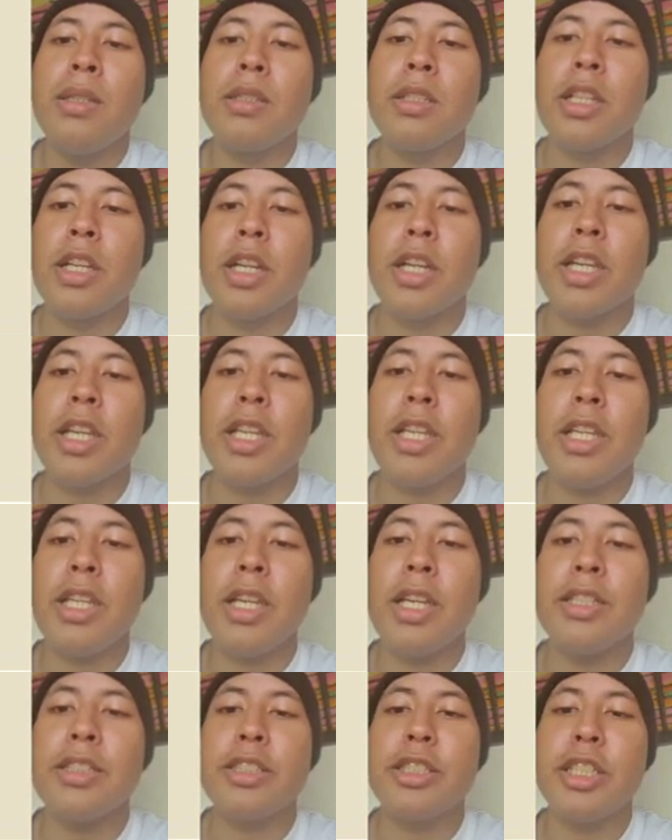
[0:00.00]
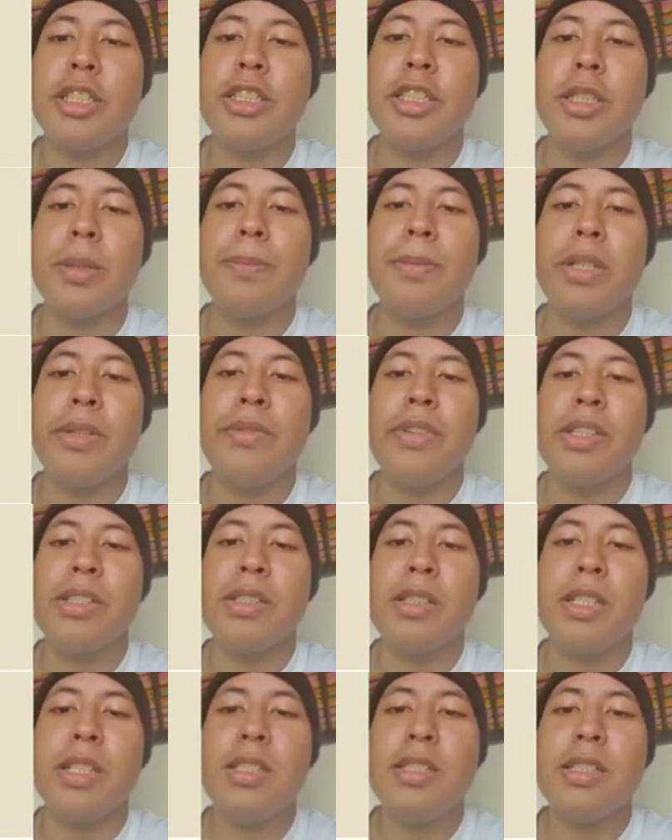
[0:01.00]
The heat exchanger
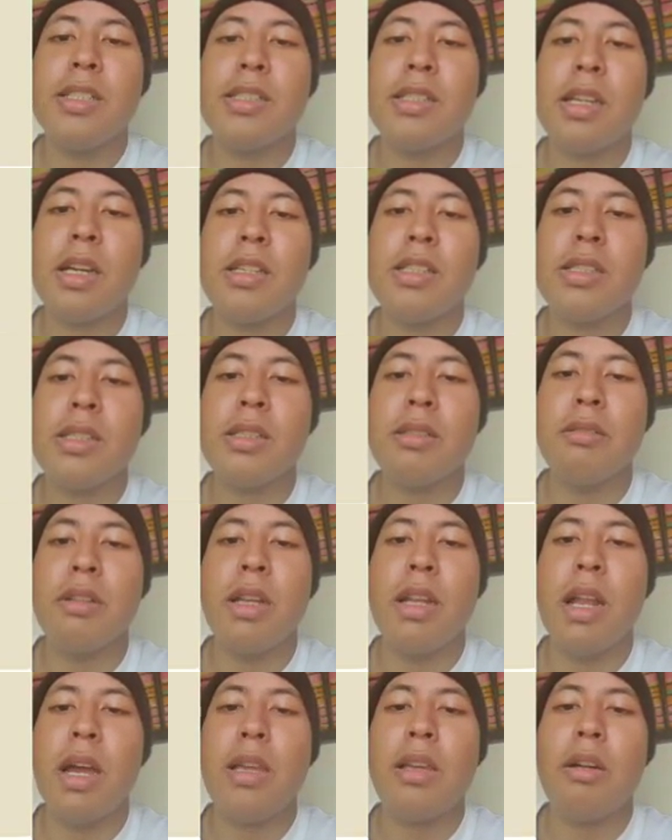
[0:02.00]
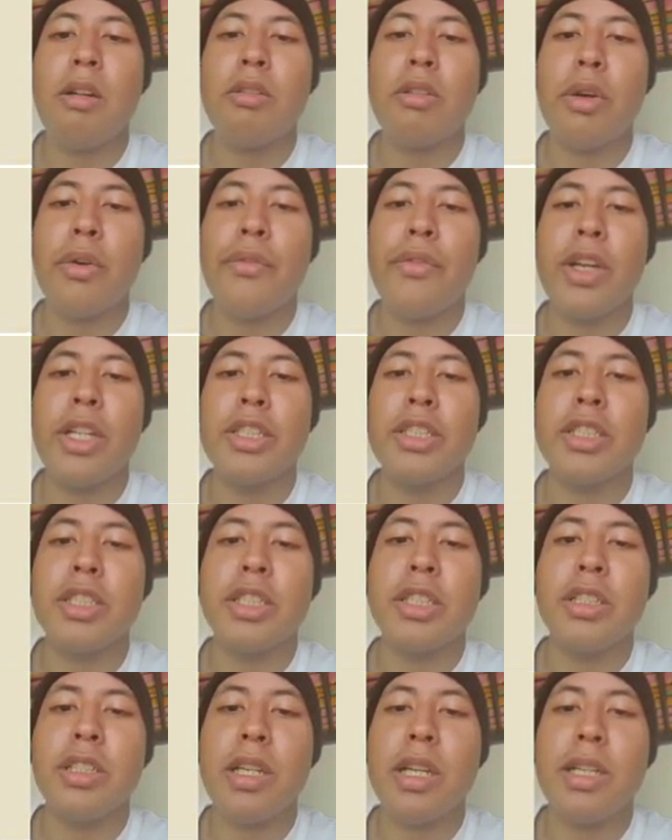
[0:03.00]
previously discussed rely on
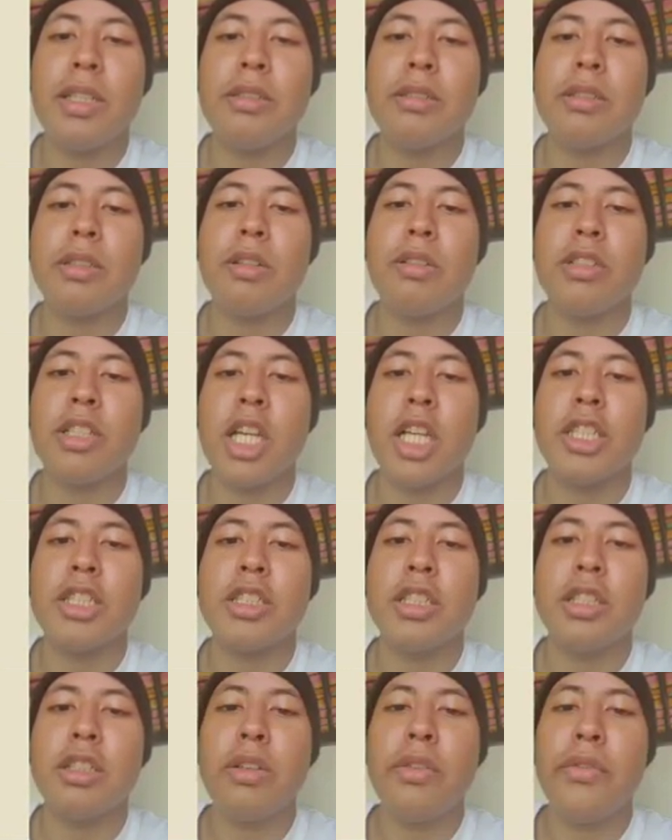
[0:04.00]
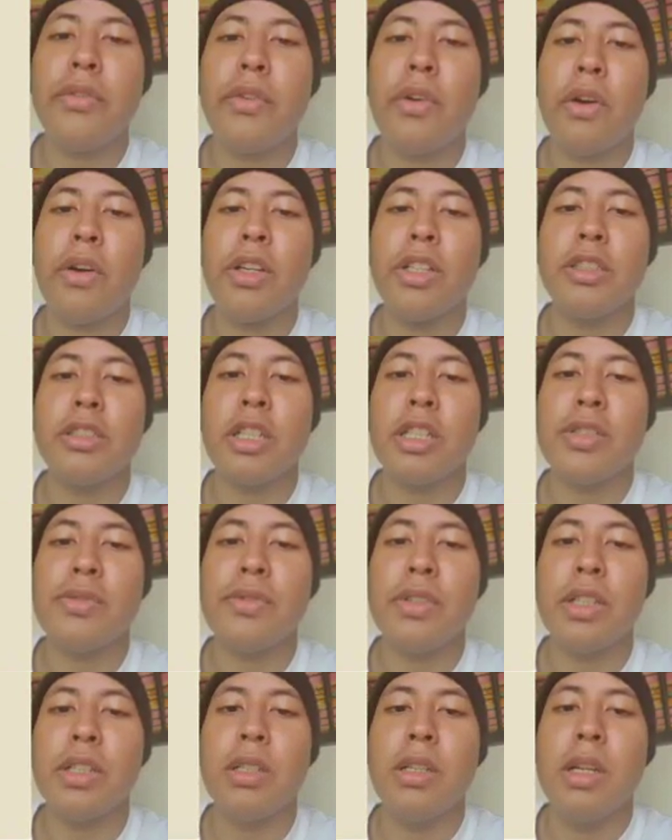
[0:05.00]
convection and conduction for heat
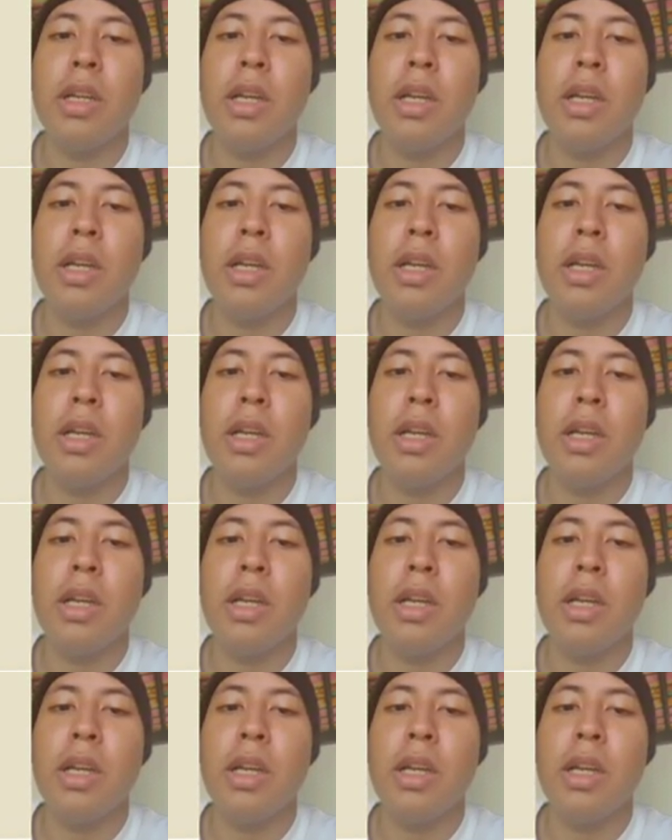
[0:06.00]
transfer.